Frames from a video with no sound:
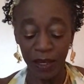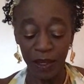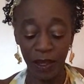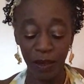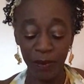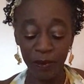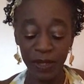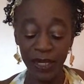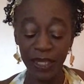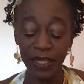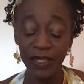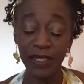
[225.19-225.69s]

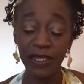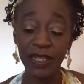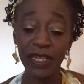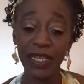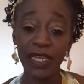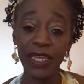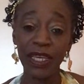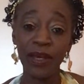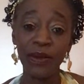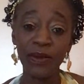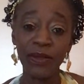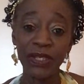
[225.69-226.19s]
coming into
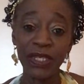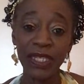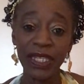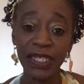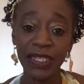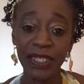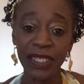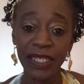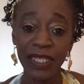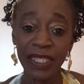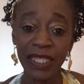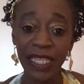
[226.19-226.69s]
Leo
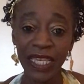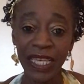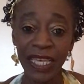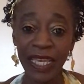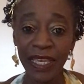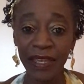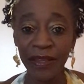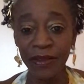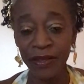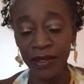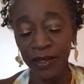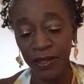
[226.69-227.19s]
season
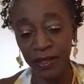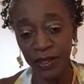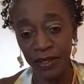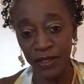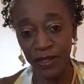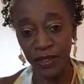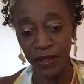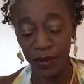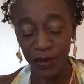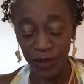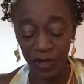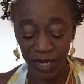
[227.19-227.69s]
there.
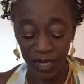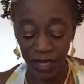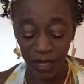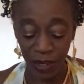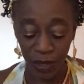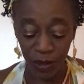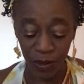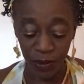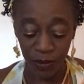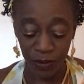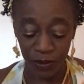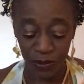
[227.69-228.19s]
So
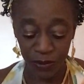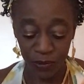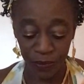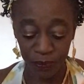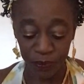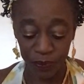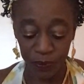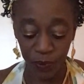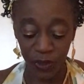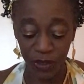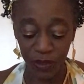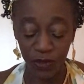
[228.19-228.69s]
Leos,
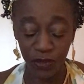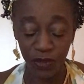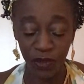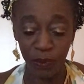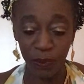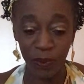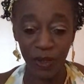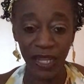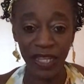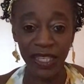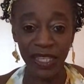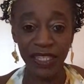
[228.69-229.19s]
we can do
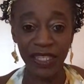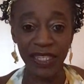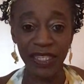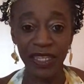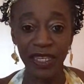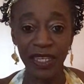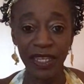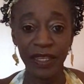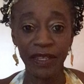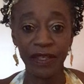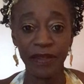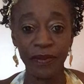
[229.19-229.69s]

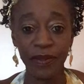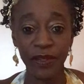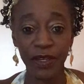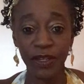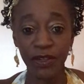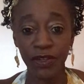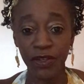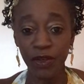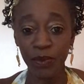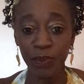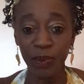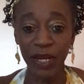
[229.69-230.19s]
plenty. You can
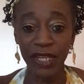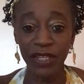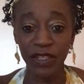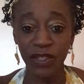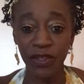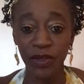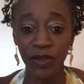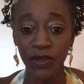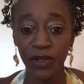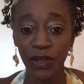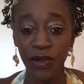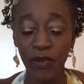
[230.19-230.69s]
do plenty
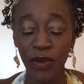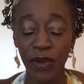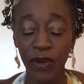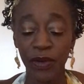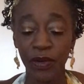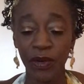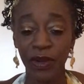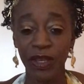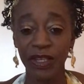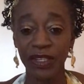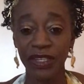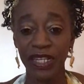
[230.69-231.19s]
on your
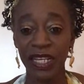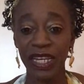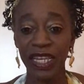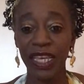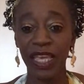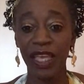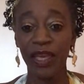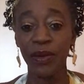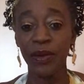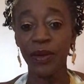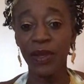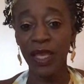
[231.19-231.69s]
own as a
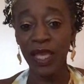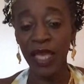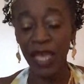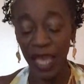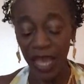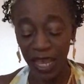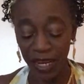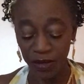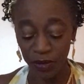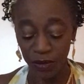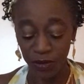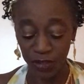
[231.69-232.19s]
Leo,
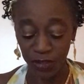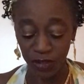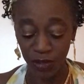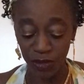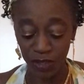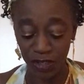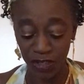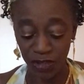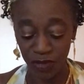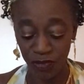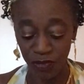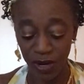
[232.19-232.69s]
and also
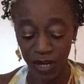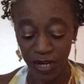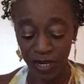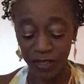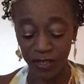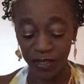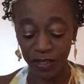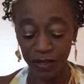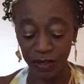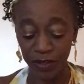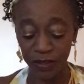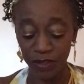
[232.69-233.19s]
it's
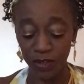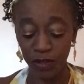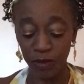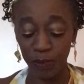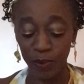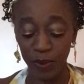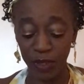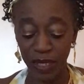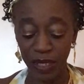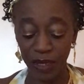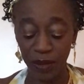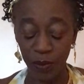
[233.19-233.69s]
great to
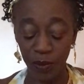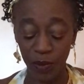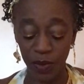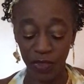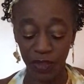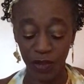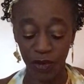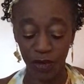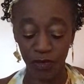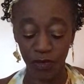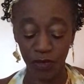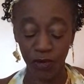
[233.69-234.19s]
be with
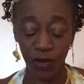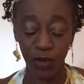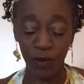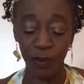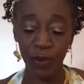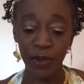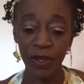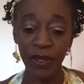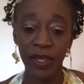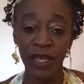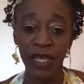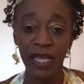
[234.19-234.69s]
a group.
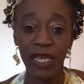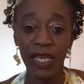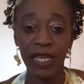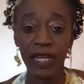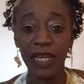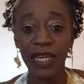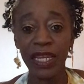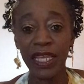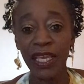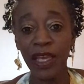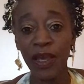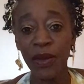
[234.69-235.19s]

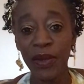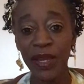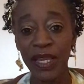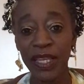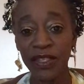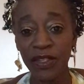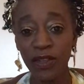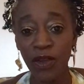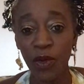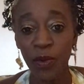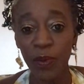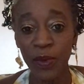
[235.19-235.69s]
Leo
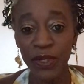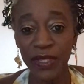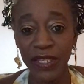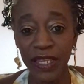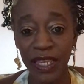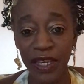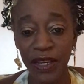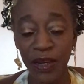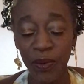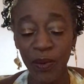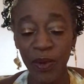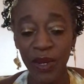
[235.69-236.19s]
is opposite
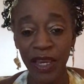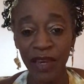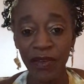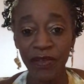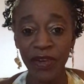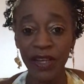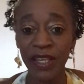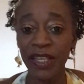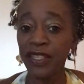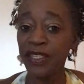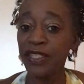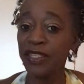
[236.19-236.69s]

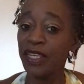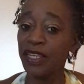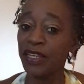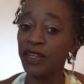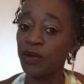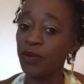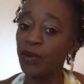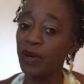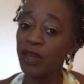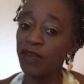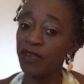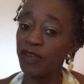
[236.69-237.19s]
Aquarius, and
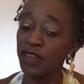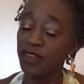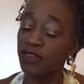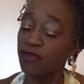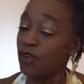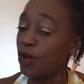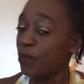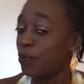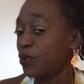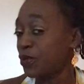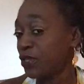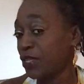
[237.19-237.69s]
Aquarius
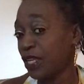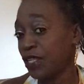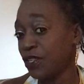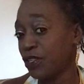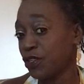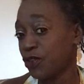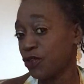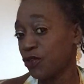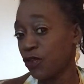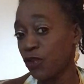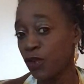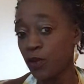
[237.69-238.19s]

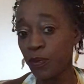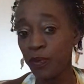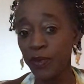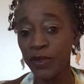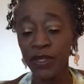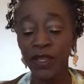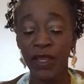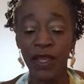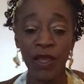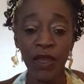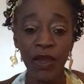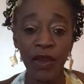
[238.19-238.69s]
represents groups,
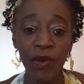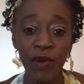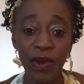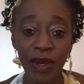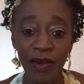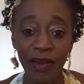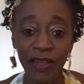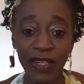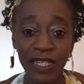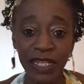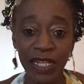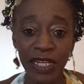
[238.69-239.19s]

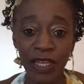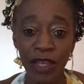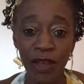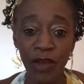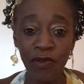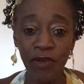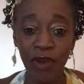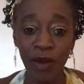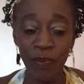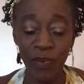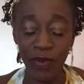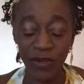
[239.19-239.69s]
whereas Leo
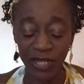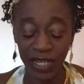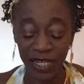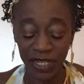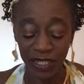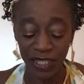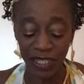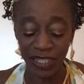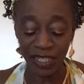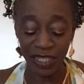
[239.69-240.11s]
represents the